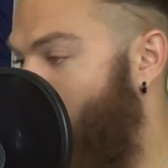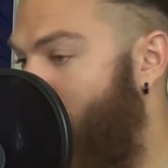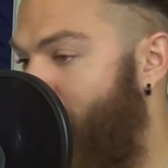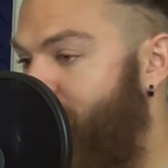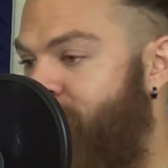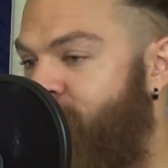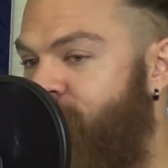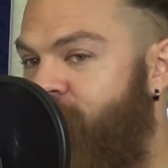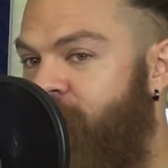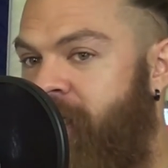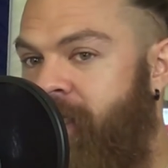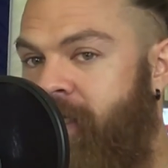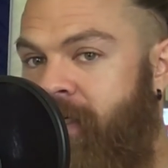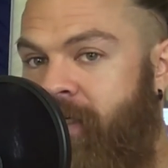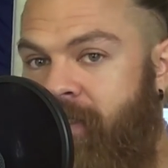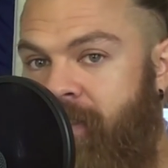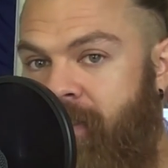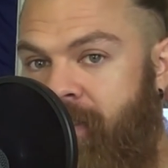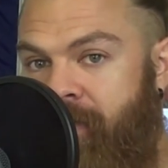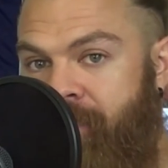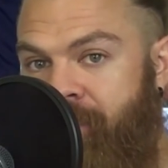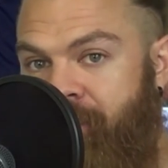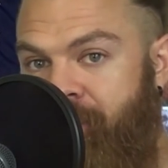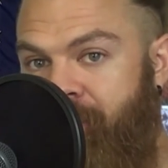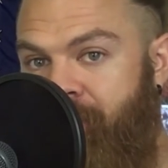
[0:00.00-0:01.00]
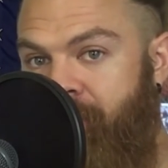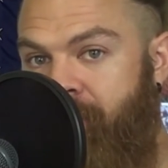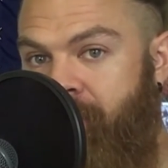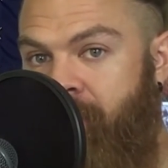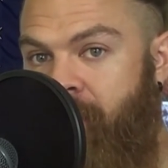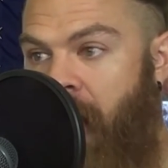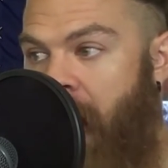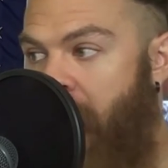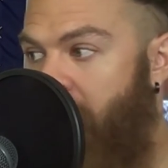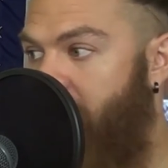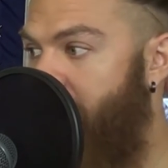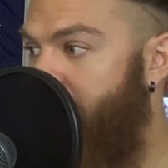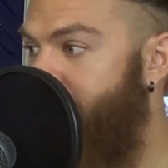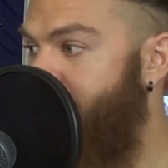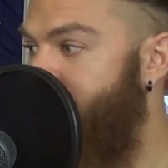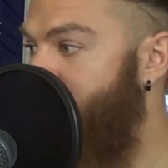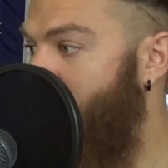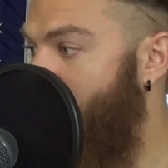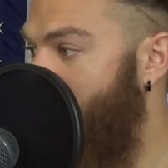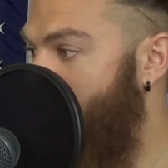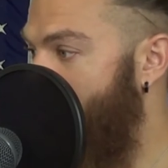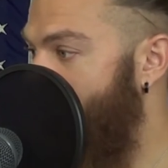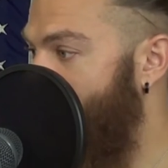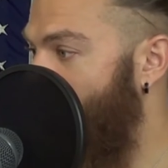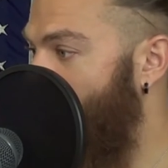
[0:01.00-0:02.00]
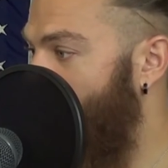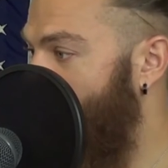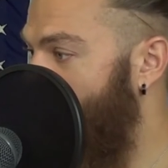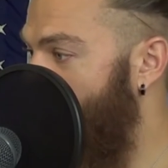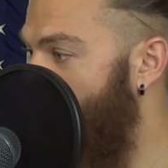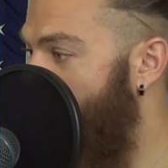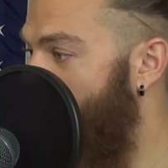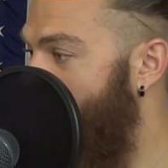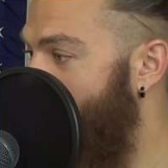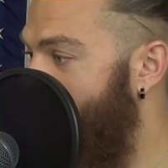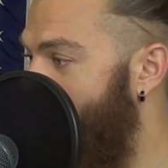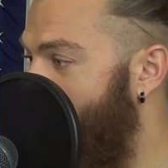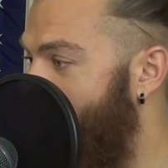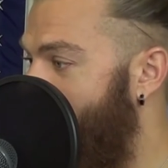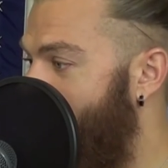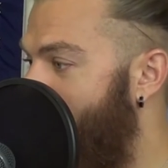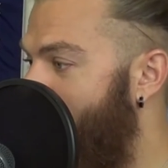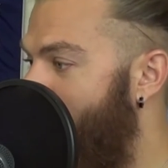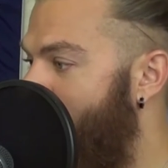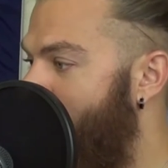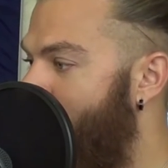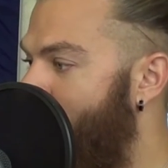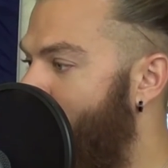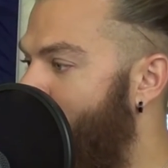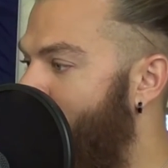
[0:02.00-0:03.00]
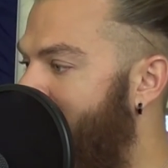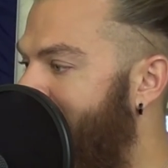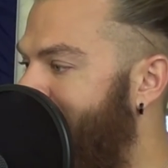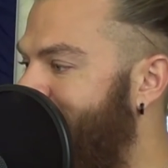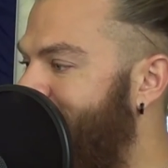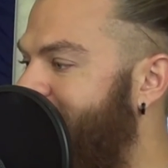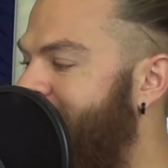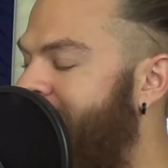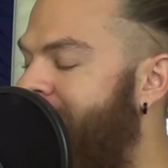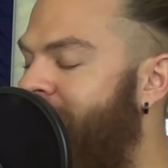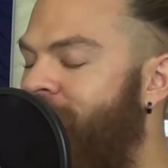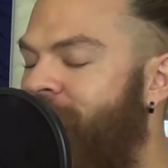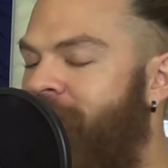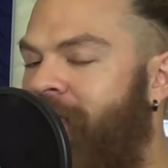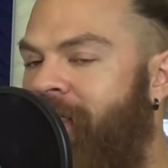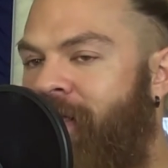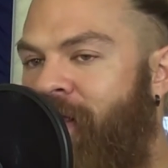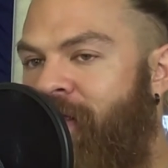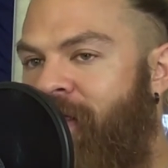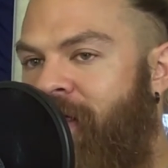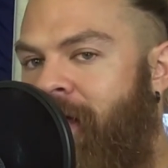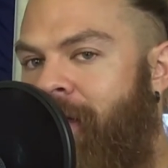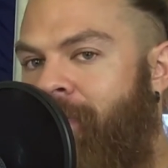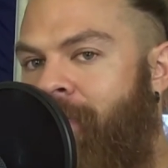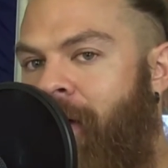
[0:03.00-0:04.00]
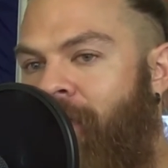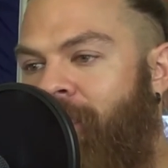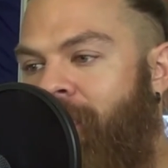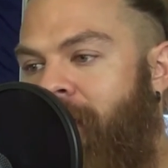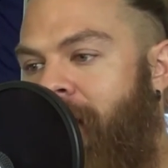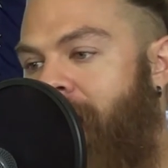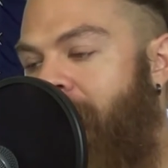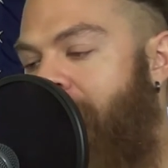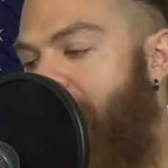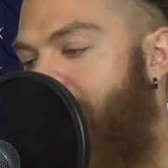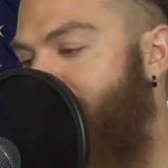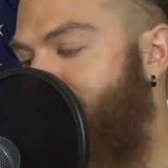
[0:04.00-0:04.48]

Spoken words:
So I'm a genius. And I'll leave you with that. But it's just interesting to think about that.